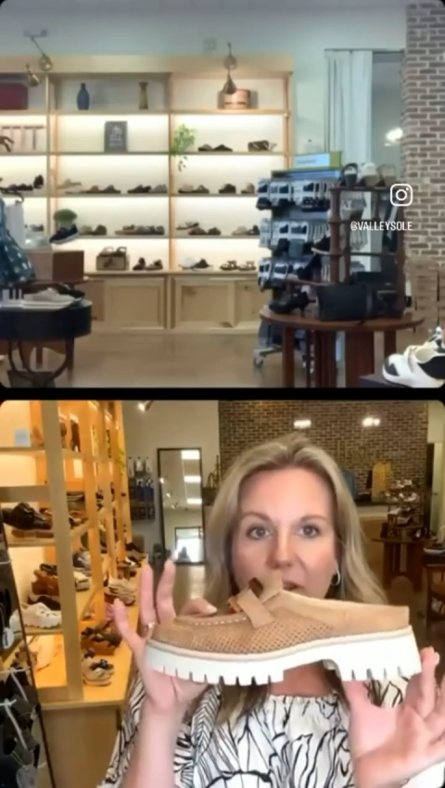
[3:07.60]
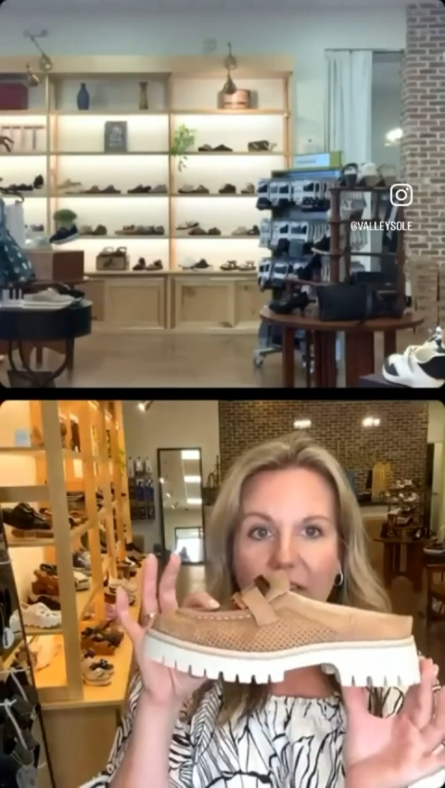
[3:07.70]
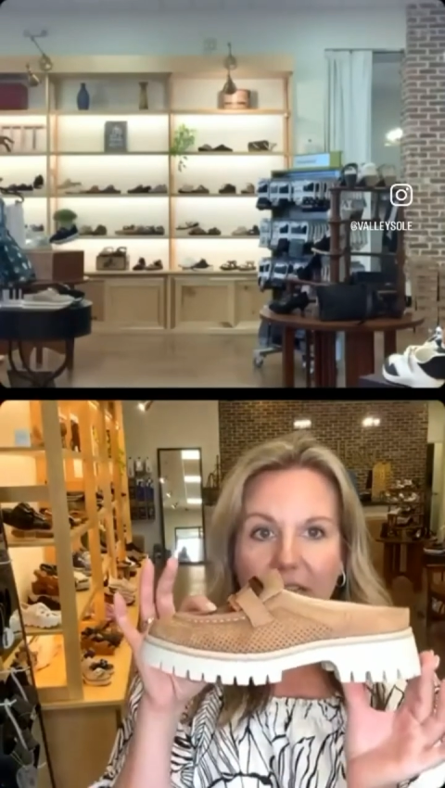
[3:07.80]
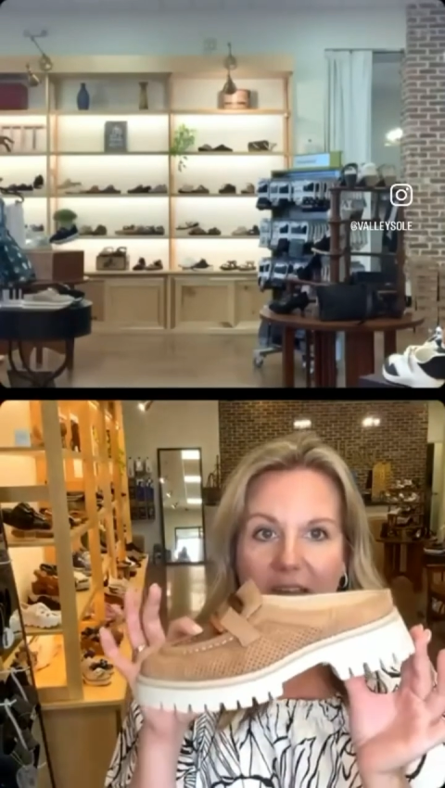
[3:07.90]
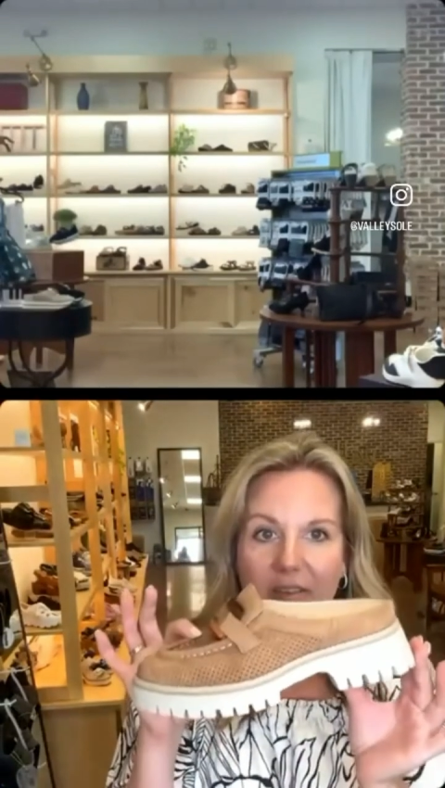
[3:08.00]

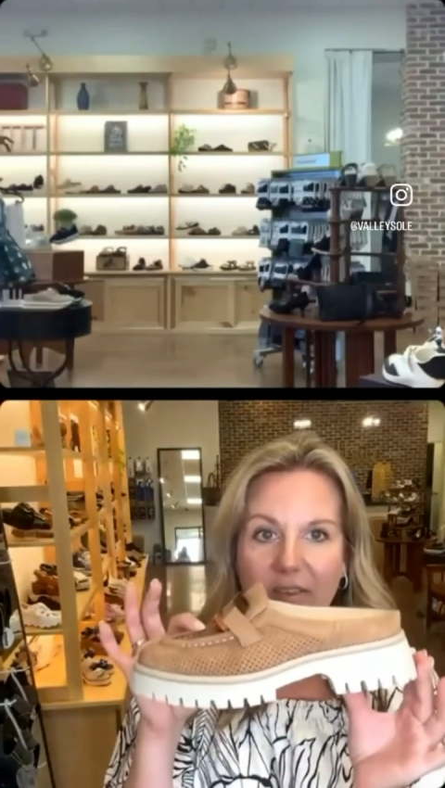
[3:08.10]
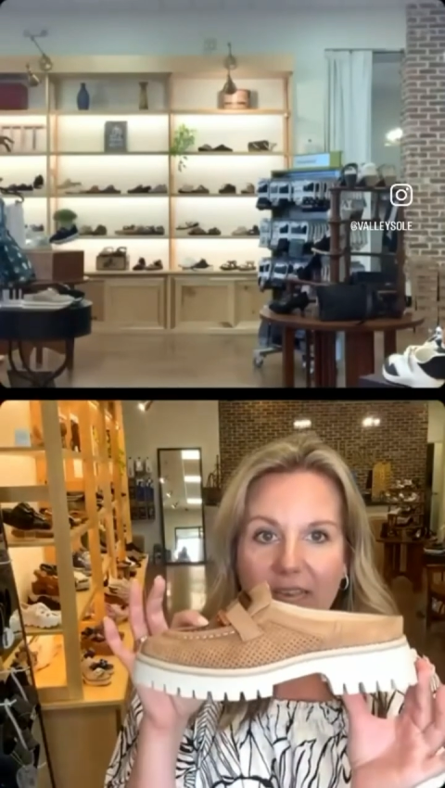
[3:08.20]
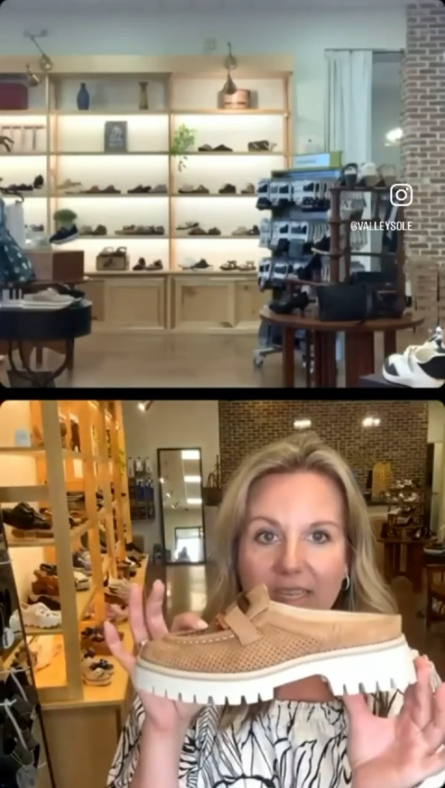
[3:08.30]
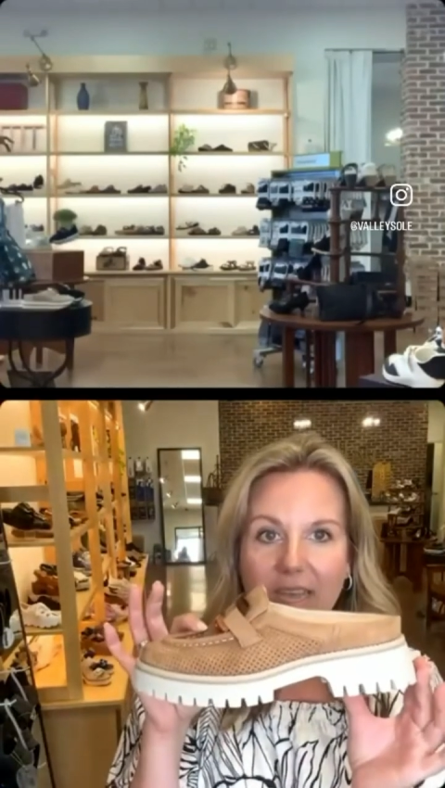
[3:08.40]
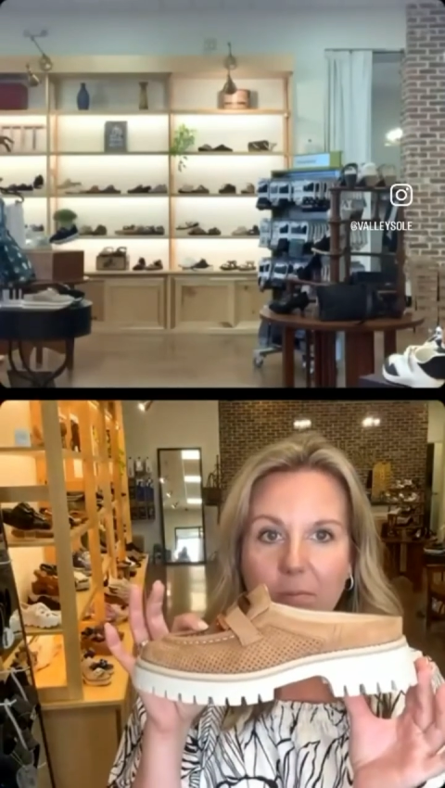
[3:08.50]
it kind of
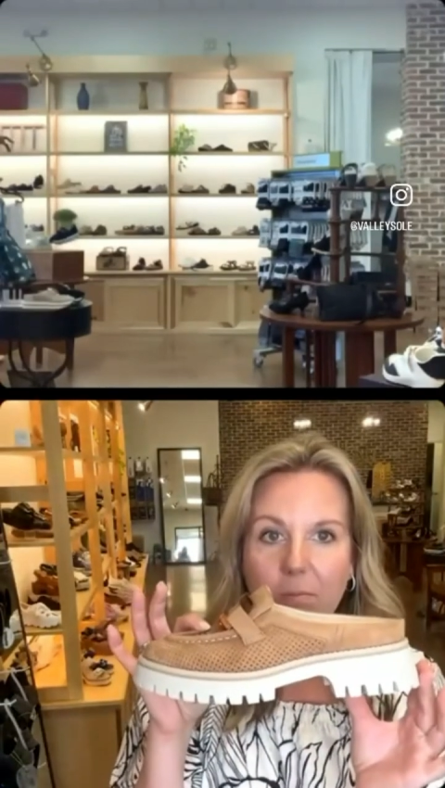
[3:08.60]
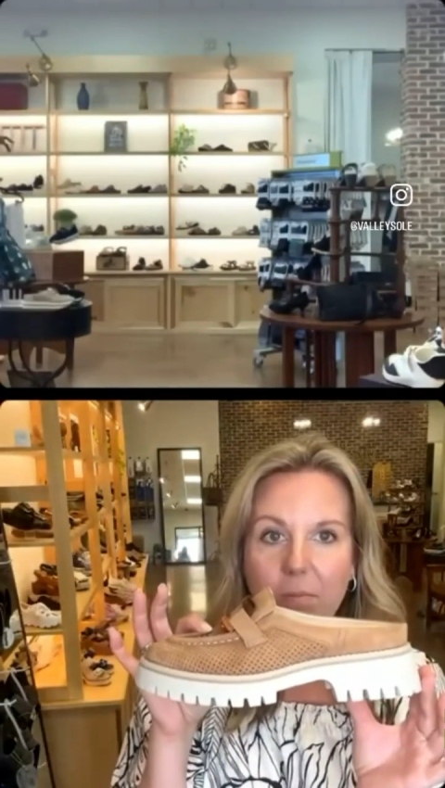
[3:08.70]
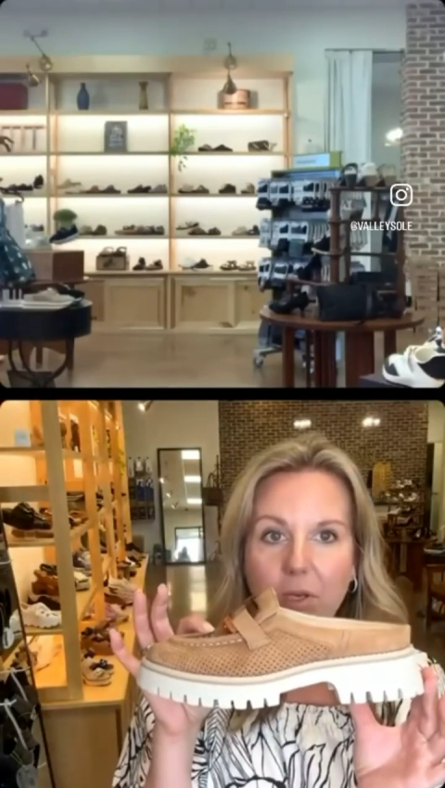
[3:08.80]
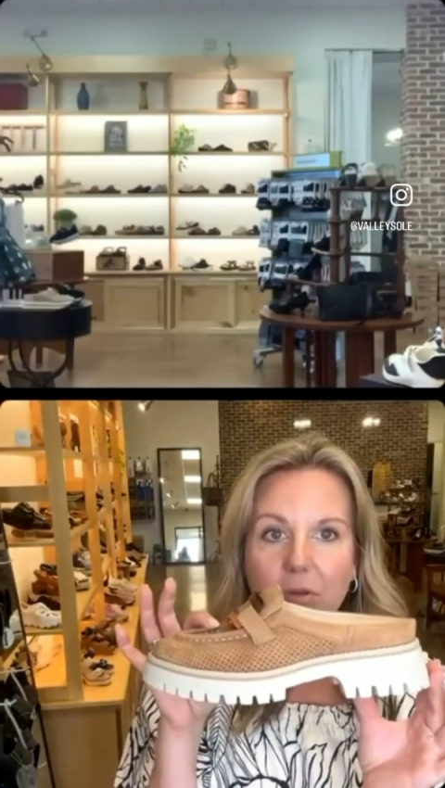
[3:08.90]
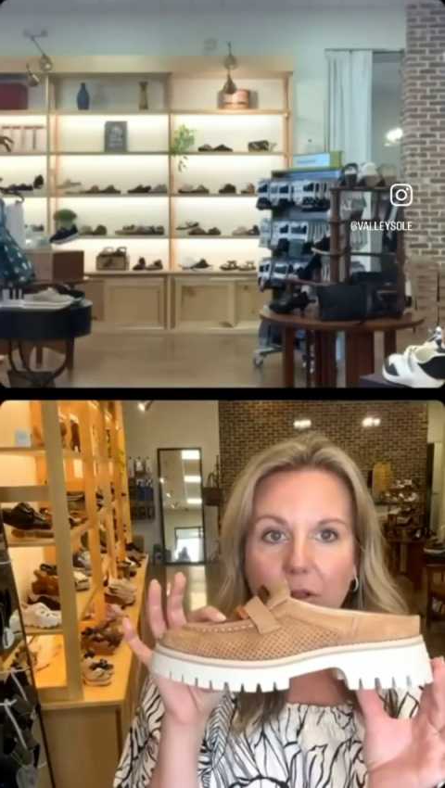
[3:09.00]
has that
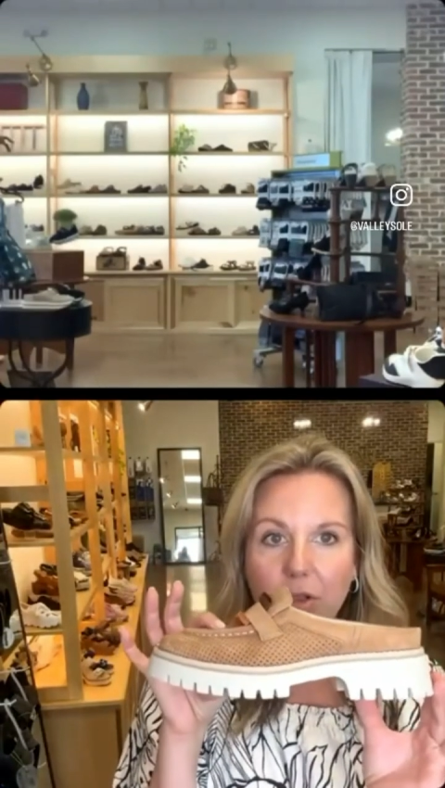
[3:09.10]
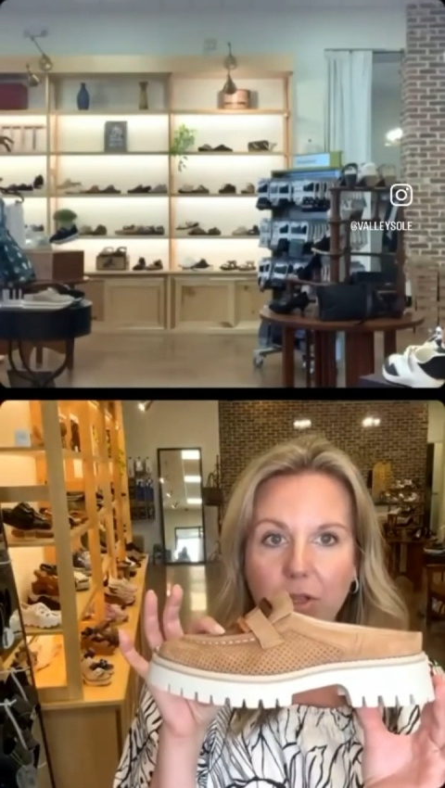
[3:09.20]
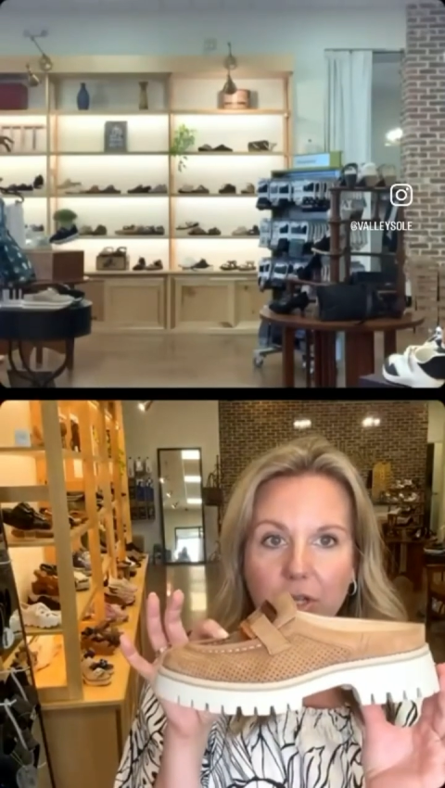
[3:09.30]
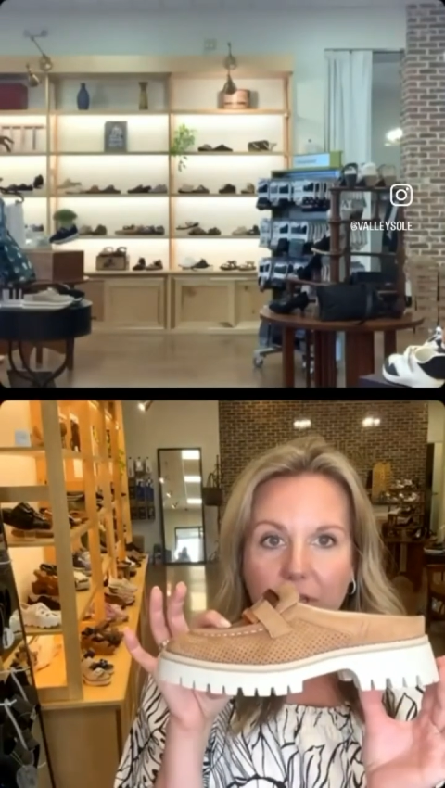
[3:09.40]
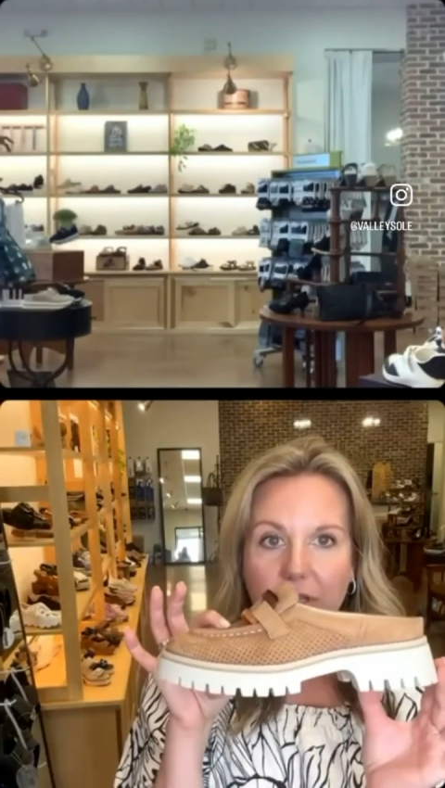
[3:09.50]
boot
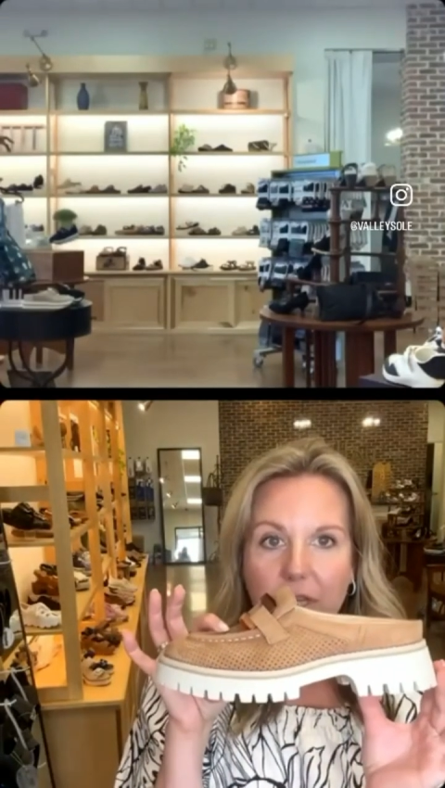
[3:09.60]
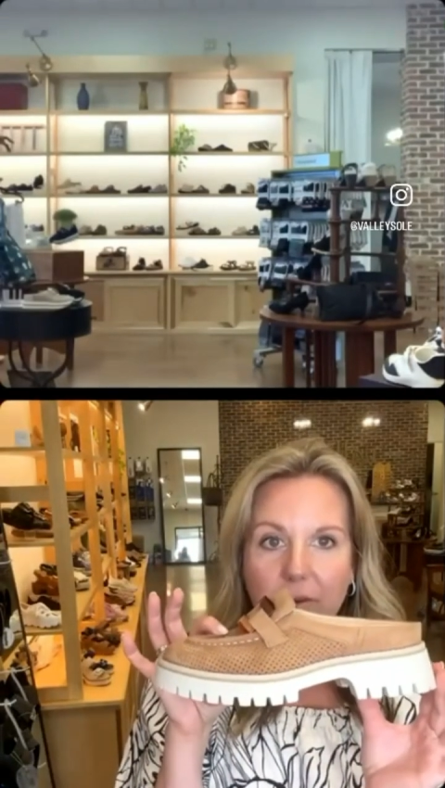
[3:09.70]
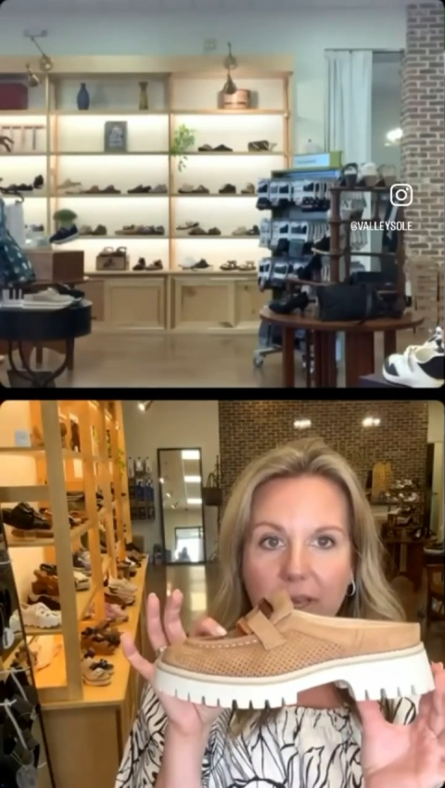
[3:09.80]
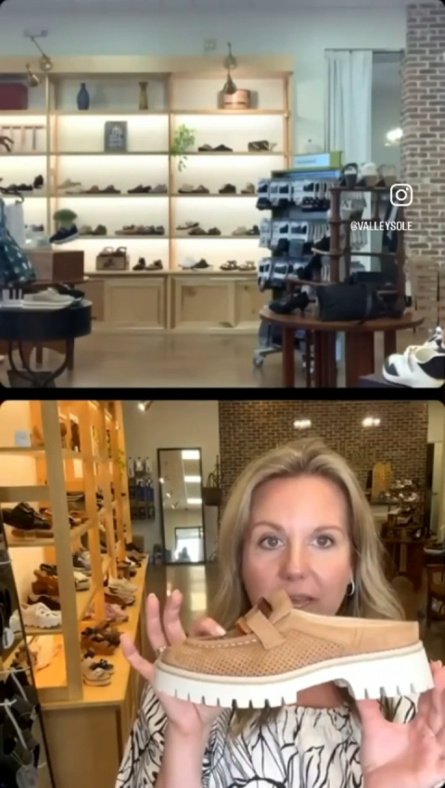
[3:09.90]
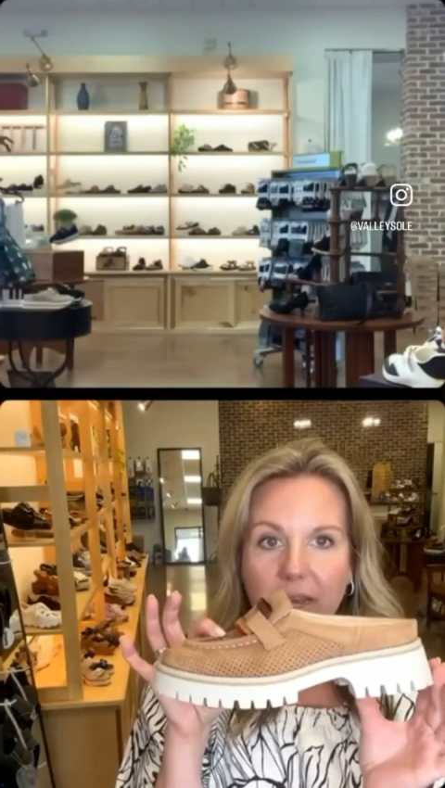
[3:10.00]
look
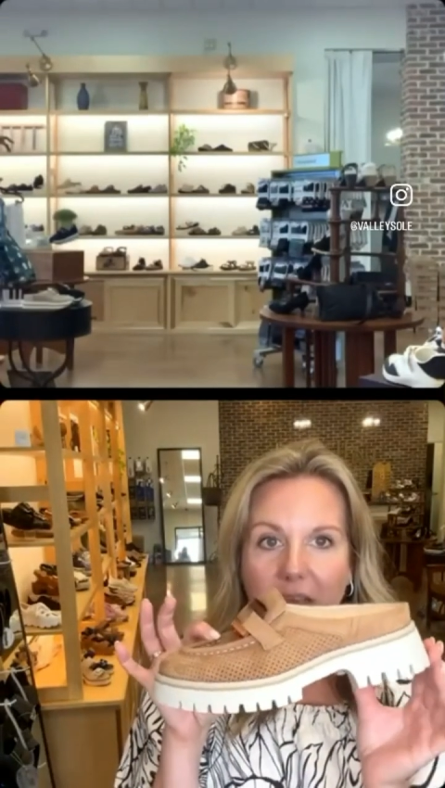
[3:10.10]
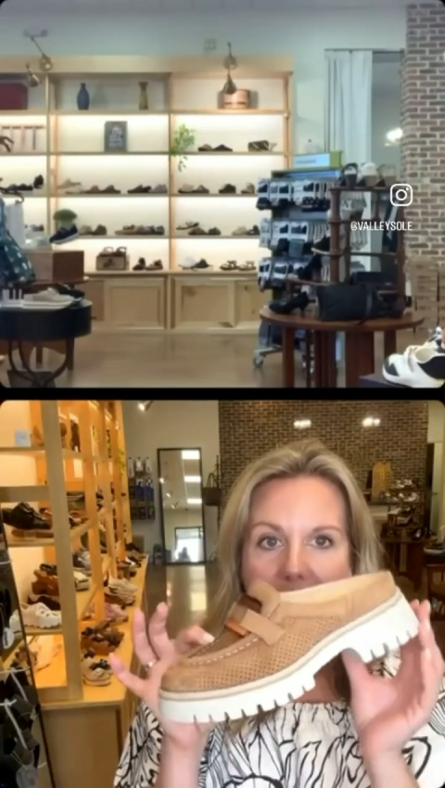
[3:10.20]
to it,